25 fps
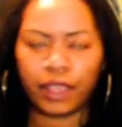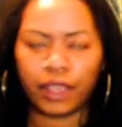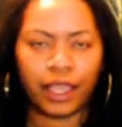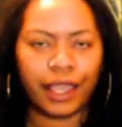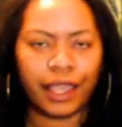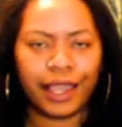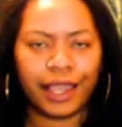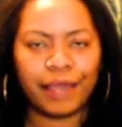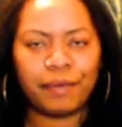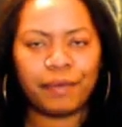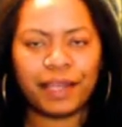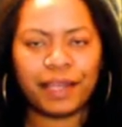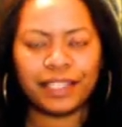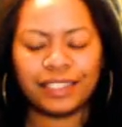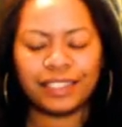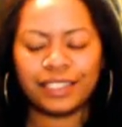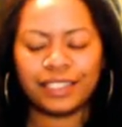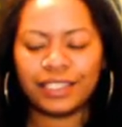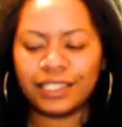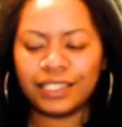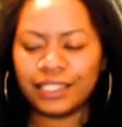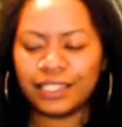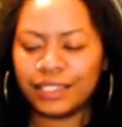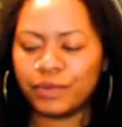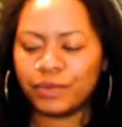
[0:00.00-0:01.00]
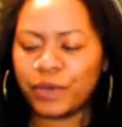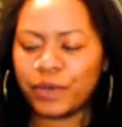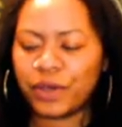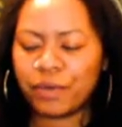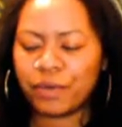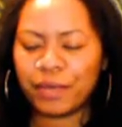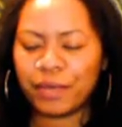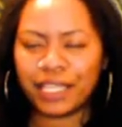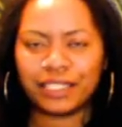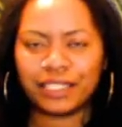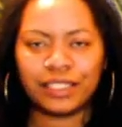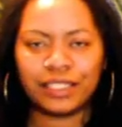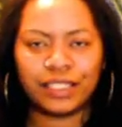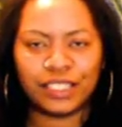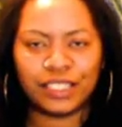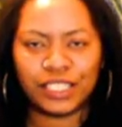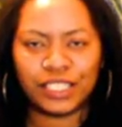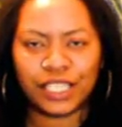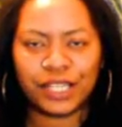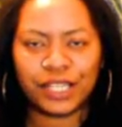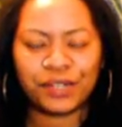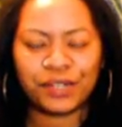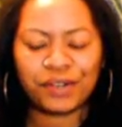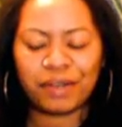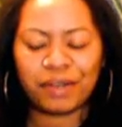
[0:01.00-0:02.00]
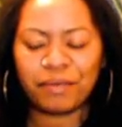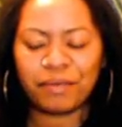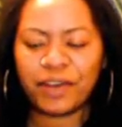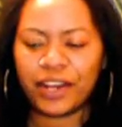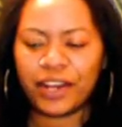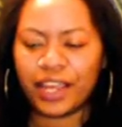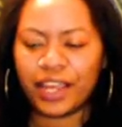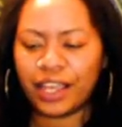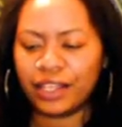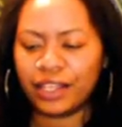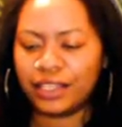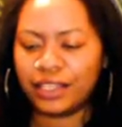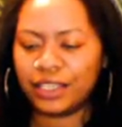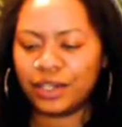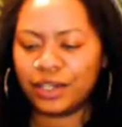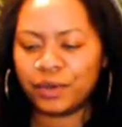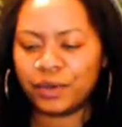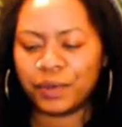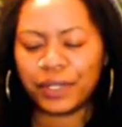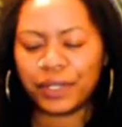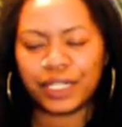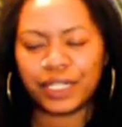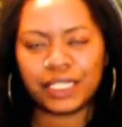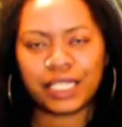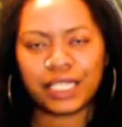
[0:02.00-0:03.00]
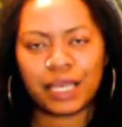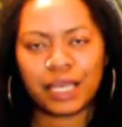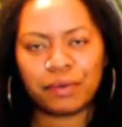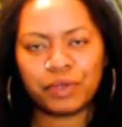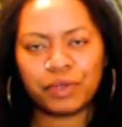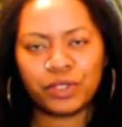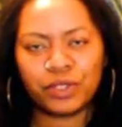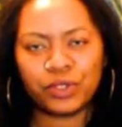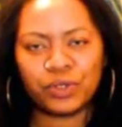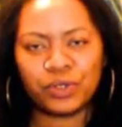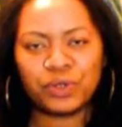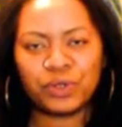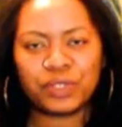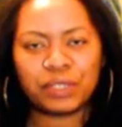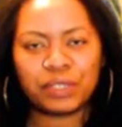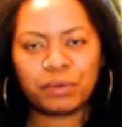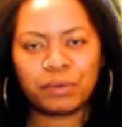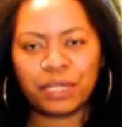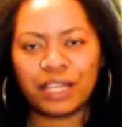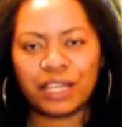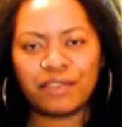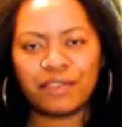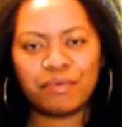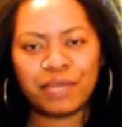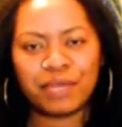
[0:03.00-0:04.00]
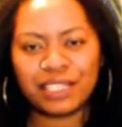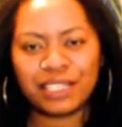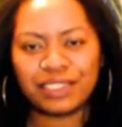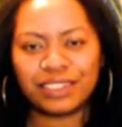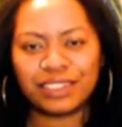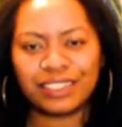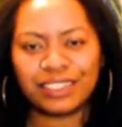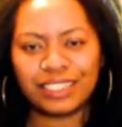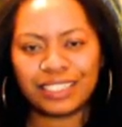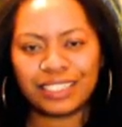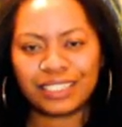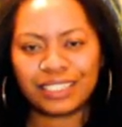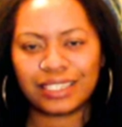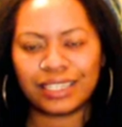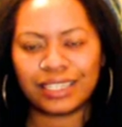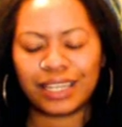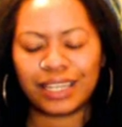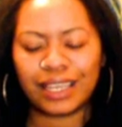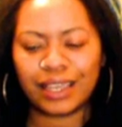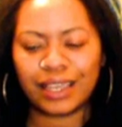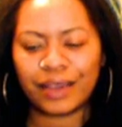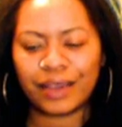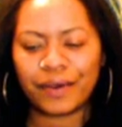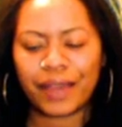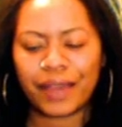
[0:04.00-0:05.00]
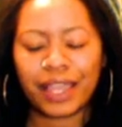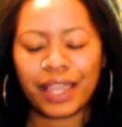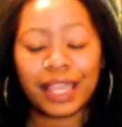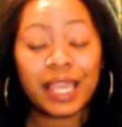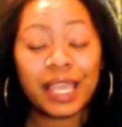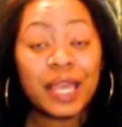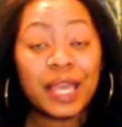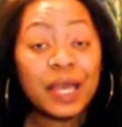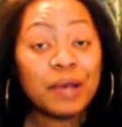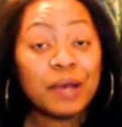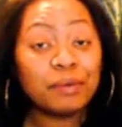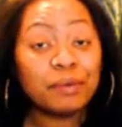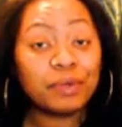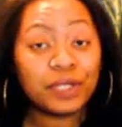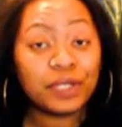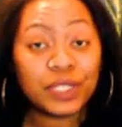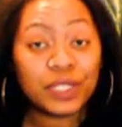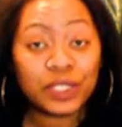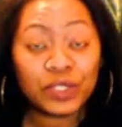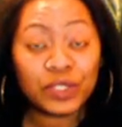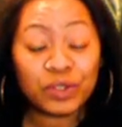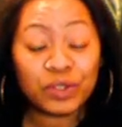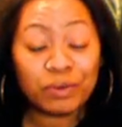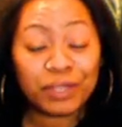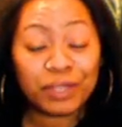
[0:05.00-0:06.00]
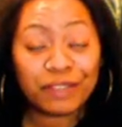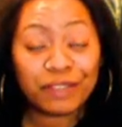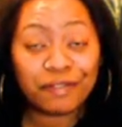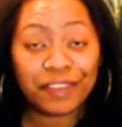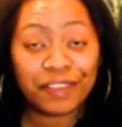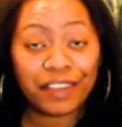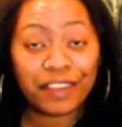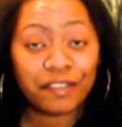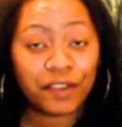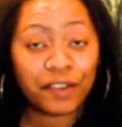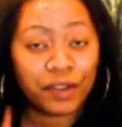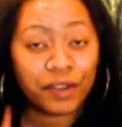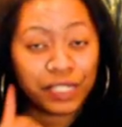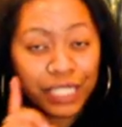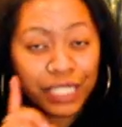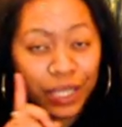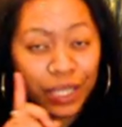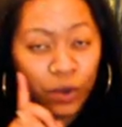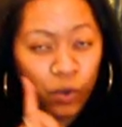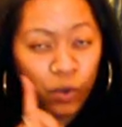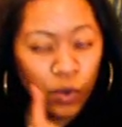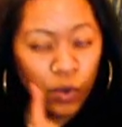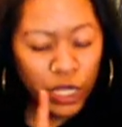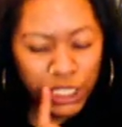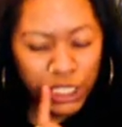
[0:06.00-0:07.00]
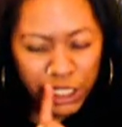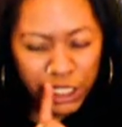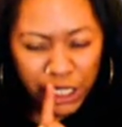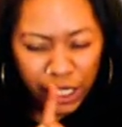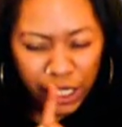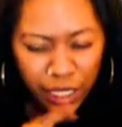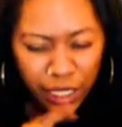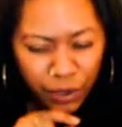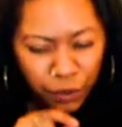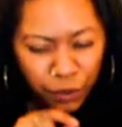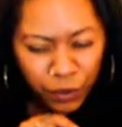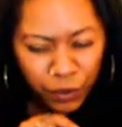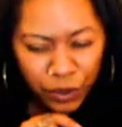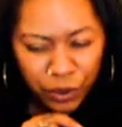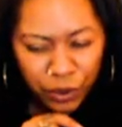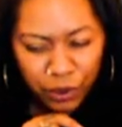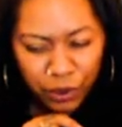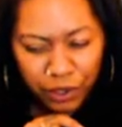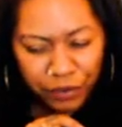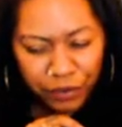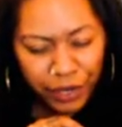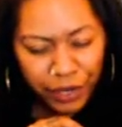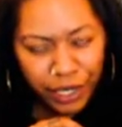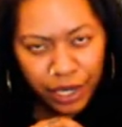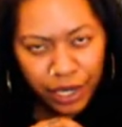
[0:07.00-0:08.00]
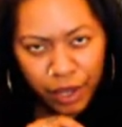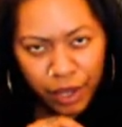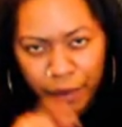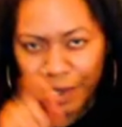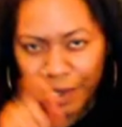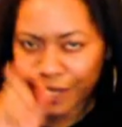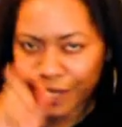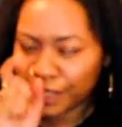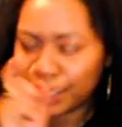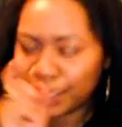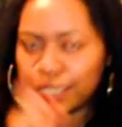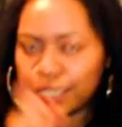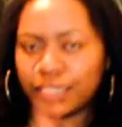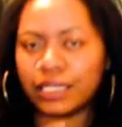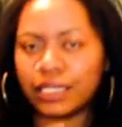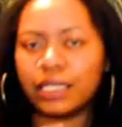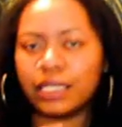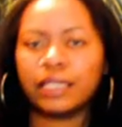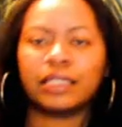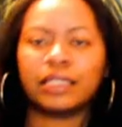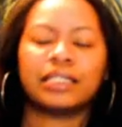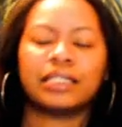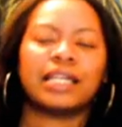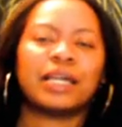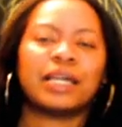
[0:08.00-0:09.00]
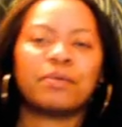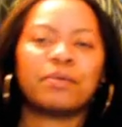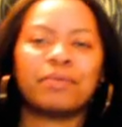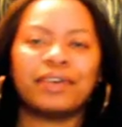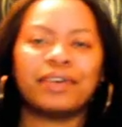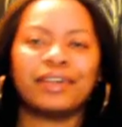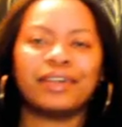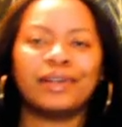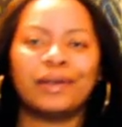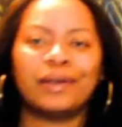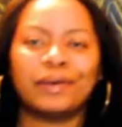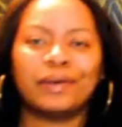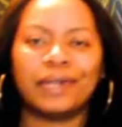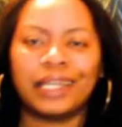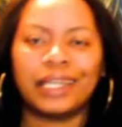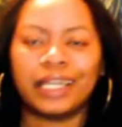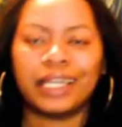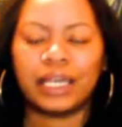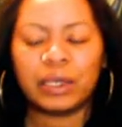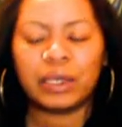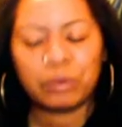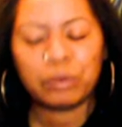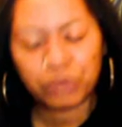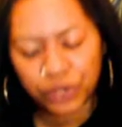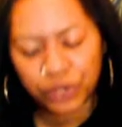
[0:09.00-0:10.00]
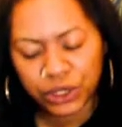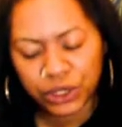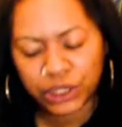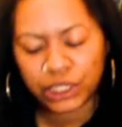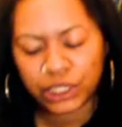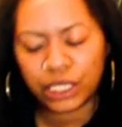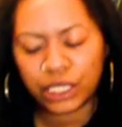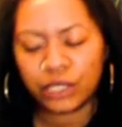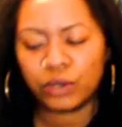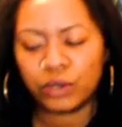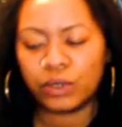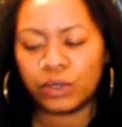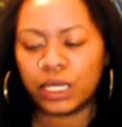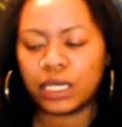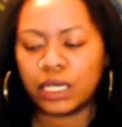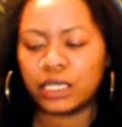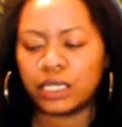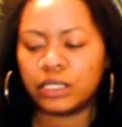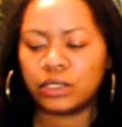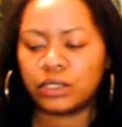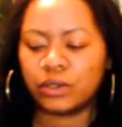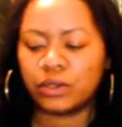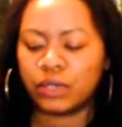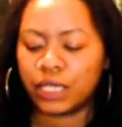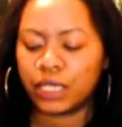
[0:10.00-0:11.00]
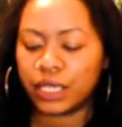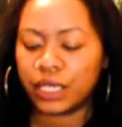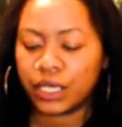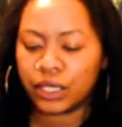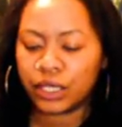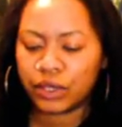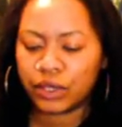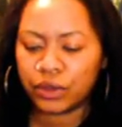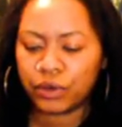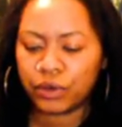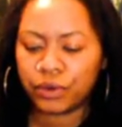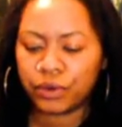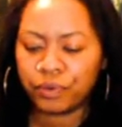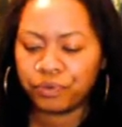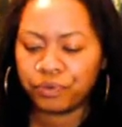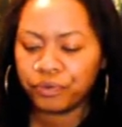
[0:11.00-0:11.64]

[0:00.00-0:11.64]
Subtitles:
Hey Pisces, welcome back to the channel. I'm Anna Elena. We're going to tap into some love messages today, all right? Please do me a favor, take 1 second real quick right now, Pisces, and hit the like button, all right? I appreciate you guys, so thank you.